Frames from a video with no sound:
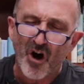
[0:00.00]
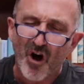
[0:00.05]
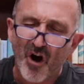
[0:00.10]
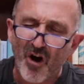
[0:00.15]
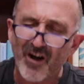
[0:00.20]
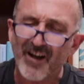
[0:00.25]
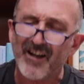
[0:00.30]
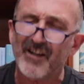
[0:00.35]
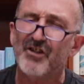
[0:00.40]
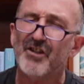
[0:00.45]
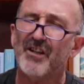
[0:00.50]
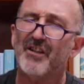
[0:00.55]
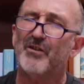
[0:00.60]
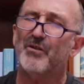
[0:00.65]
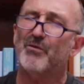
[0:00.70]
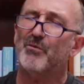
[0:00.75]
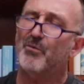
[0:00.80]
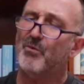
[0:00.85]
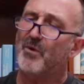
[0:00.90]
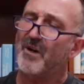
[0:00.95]
I
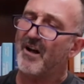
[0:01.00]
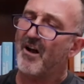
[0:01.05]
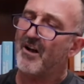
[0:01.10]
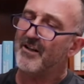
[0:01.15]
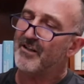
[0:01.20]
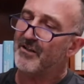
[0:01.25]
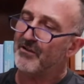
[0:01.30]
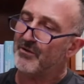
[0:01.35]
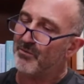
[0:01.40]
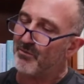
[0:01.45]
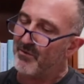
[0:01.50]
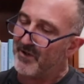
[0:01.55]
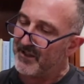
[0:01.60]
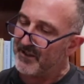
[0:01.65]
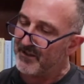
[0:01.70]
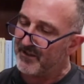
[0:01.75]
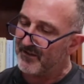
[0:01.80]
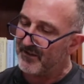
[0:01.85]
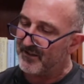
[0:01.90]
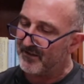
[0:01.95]
just
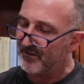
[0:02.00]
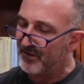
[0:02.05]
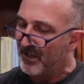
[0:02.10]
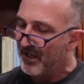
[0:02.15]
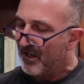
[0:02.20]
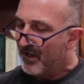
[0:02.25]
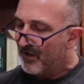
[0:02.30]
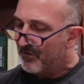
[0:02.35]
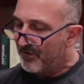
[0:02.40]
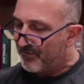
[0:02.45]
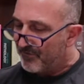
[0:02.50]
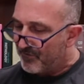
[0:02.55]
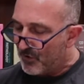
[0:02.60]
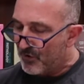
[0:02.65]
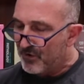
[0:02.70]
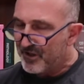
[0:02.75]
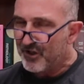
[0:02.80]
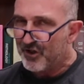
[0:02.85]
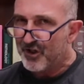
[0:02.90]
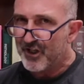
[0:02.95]
wanted the
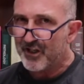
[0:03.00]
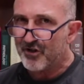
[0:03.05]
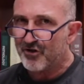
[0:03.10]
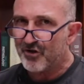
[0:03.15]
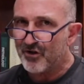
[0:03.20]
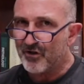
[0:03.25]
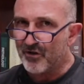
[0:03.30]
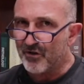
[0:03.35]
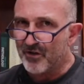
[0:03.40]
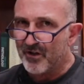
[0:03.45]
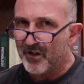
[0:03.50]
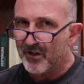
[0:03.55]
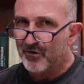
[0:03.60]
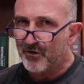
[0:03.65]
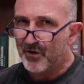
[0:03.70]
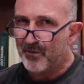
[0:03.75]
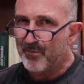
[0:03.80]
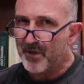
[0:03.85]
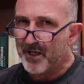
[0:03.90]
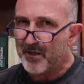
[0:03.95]
3rd edition
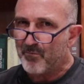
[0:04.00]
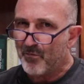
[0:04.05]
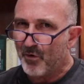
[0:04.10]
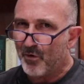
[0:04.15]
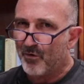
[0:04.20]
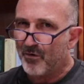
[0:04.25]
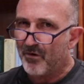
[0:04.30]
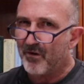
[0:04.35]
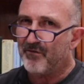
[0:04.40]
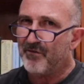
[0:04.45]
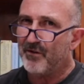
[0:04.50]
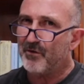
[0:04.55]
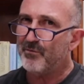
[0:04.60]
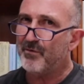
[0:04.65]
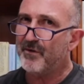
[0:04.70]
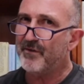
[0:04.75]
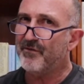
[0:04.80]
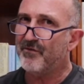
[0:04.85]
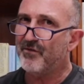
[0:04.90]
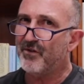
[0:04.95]
to be more of a
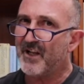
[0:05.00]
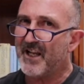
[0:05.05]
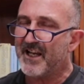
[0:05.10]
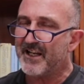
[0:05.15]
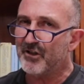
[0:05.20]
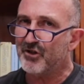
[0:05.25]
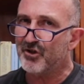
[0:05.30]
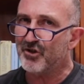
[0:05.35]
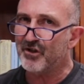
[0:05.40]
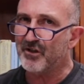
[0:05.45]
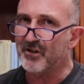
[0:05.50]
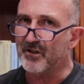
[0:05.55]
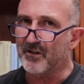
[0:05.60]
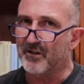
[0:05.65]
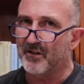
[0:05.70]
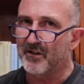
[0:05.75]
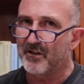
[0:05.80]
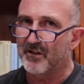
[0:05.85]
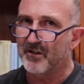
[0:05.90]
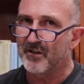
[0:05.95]
reflection
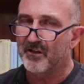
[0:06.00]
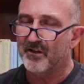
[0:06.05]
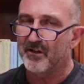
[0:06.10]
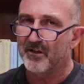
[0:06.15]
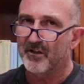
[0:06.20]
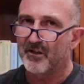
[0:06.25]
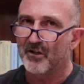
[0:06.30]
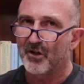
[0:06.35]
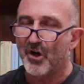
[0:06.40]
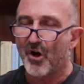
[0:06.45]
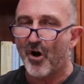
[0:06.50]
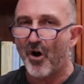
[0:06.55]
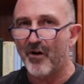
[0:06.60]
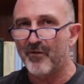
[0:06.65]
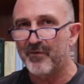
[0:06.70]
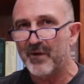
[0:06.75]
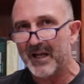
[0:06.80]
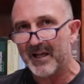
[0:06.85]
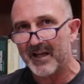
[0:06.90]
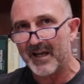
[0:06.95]

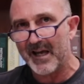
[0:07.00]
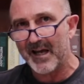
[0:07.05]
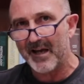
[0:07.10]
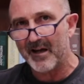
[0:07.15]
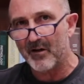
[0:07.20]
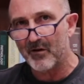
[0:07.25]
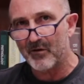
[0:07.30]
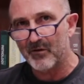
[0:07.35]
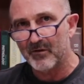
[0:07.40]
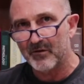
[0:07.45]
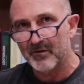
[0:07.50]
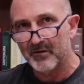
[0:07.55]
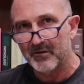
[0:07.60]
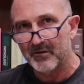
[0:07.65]
of how